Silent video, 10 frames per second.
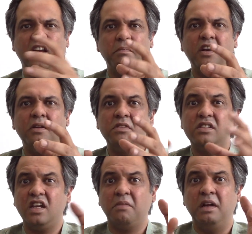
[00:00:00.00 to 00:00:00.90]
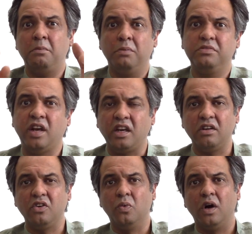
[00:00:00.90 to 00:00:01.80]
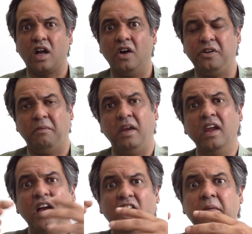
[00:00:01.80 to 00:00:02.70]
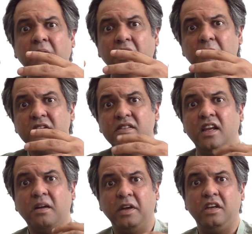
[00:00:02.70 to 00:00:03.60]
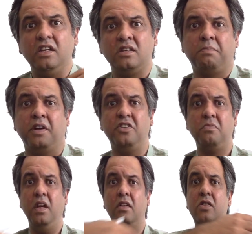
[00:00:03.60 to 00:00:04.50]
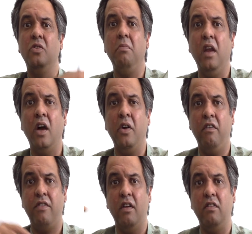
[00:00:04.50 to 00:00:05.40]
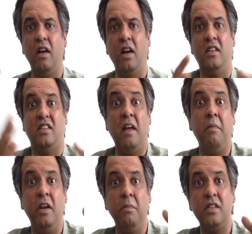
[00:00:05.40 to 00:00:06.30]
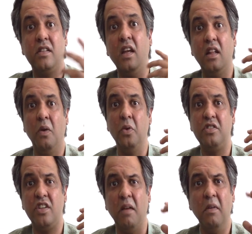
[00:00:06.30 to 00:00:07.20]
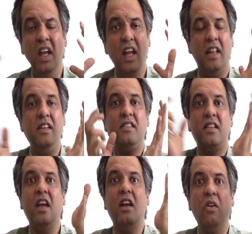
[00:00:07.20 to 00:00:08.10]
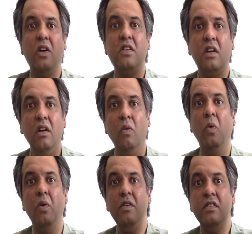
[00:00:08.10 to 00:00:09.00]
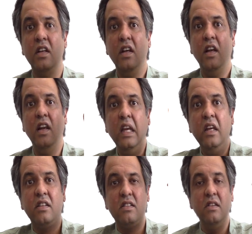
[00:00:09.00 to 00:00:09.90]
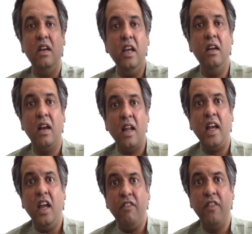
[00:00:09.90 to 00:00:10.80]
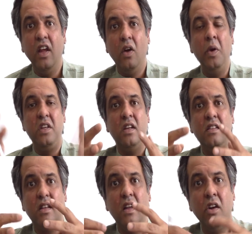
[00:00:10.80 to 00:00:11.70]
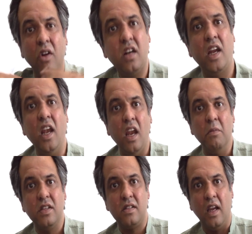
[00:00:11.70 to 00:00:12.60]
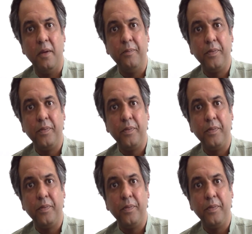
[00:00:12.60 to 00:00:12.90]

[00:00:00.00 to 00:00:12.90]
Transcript: I made a mistake, my mom threatened to walk out on me. I made a mistake, my teacher punished me and stood me out in front of the class. I made a mistake, there was shame. And these psychological wounds lead us to lead a life which is not any mistake.